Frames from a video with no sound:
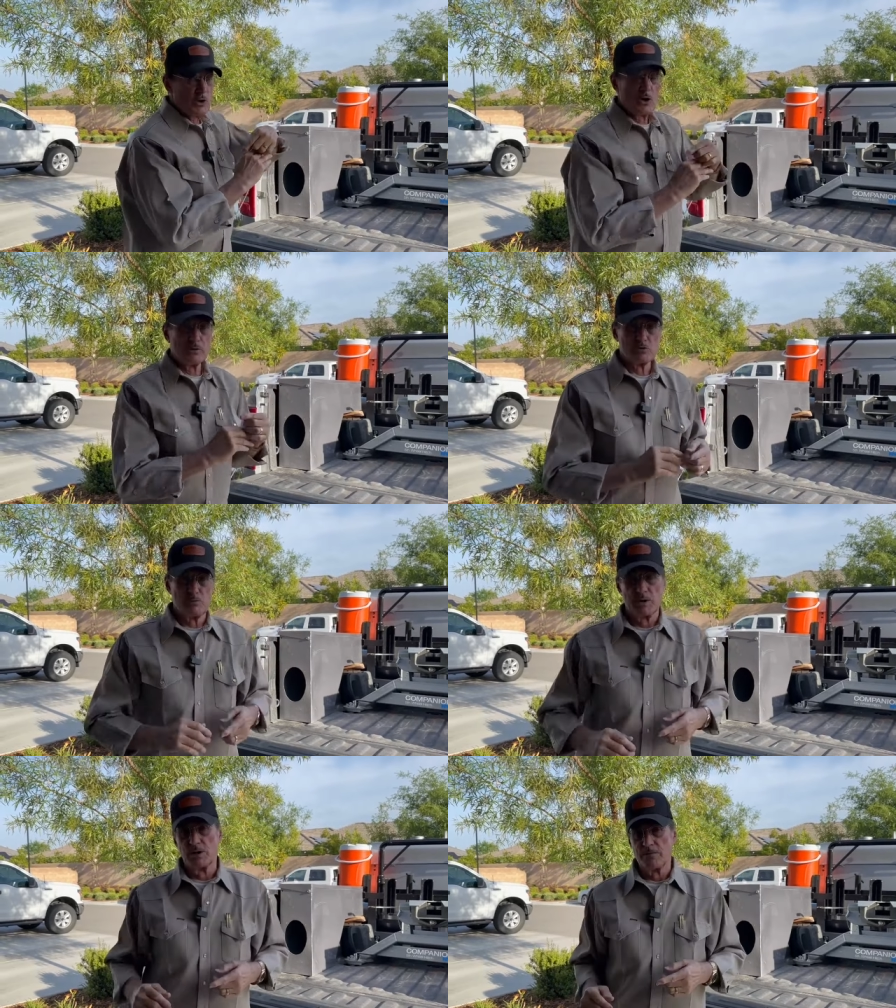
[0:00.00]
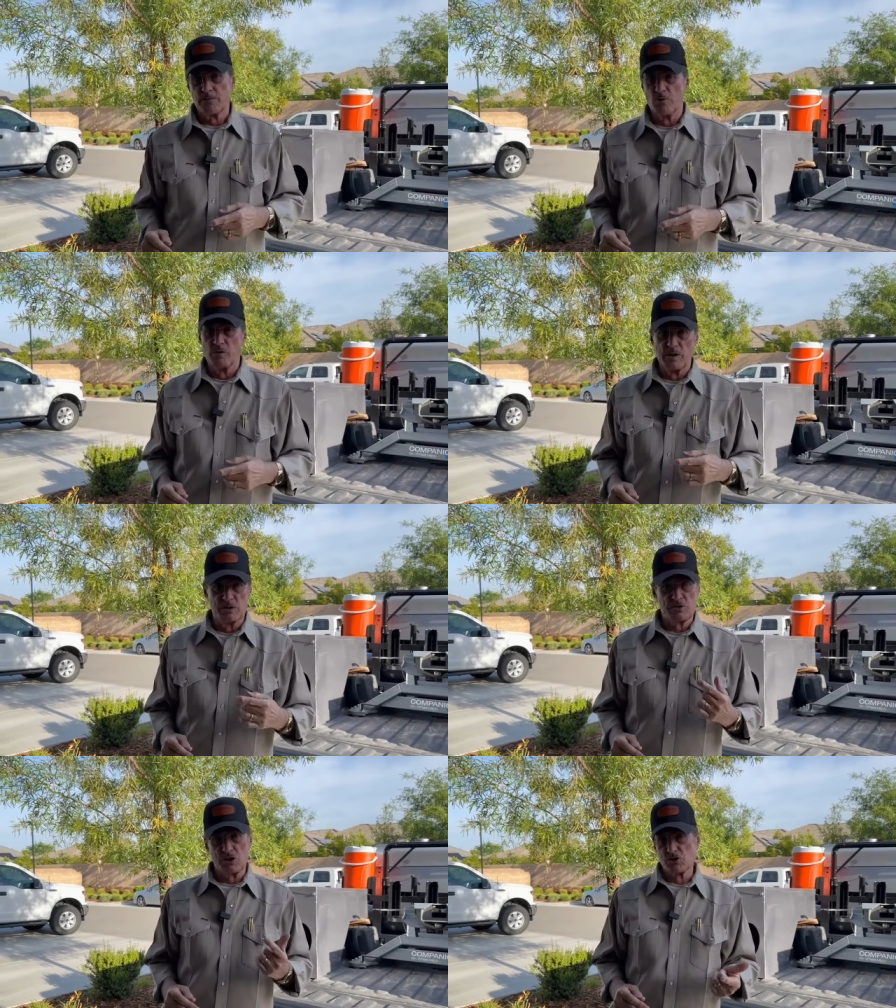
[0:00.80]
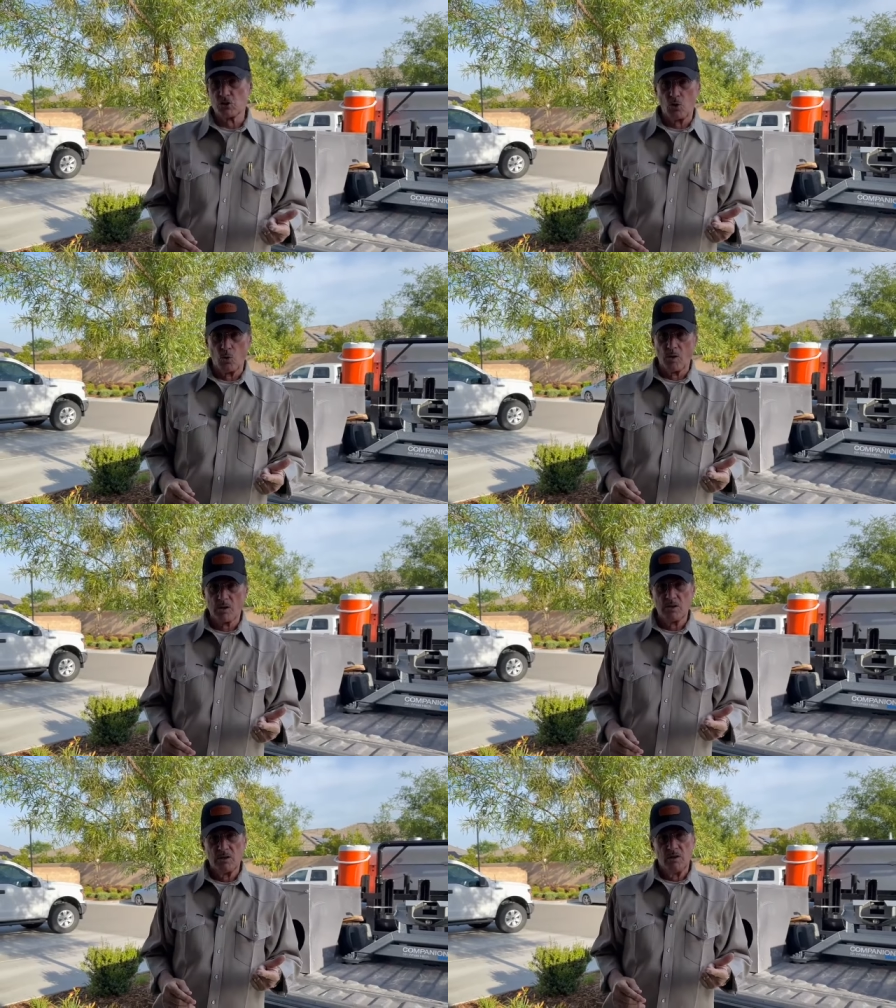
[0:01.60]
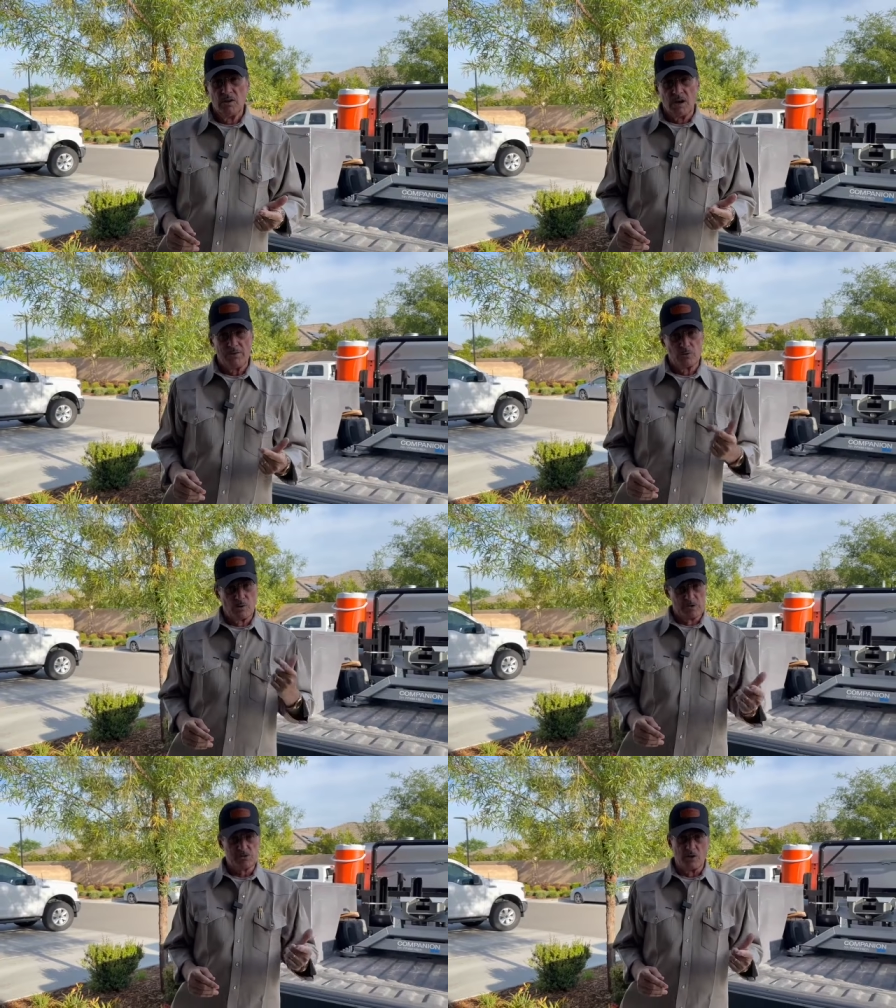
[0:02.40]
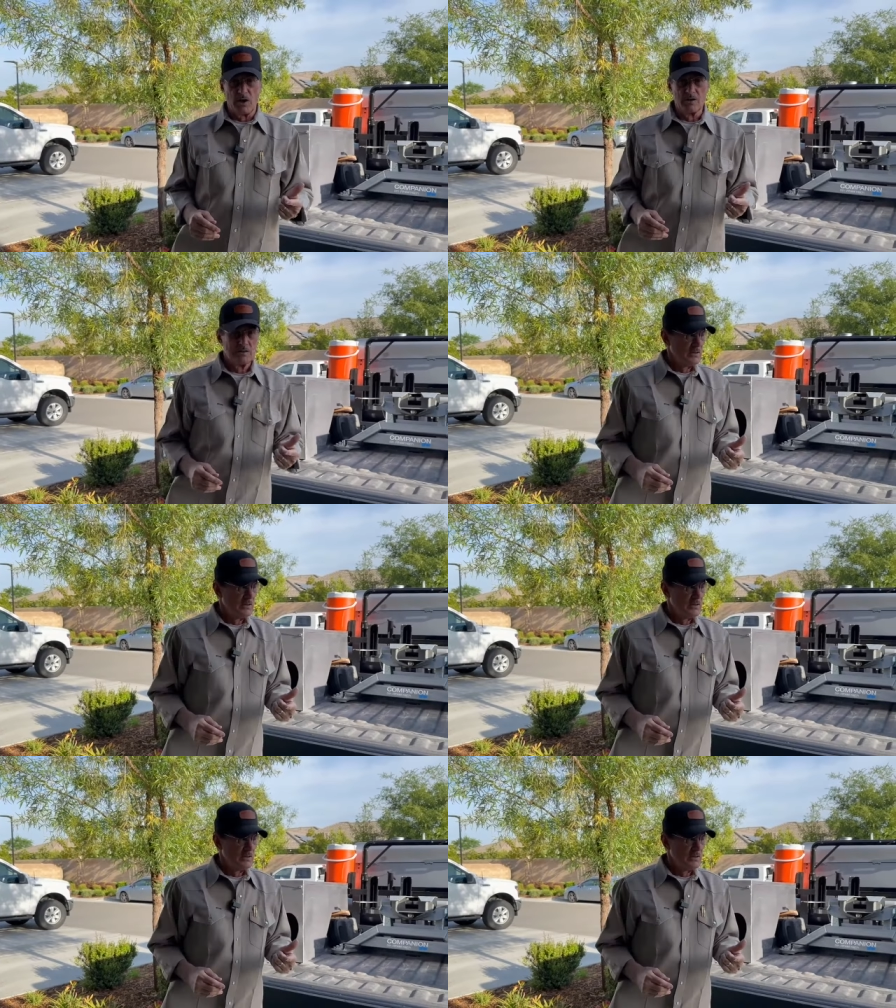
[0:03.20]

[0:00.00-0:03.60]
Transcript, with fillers: here that was big enough for the extension cord and the rheostat.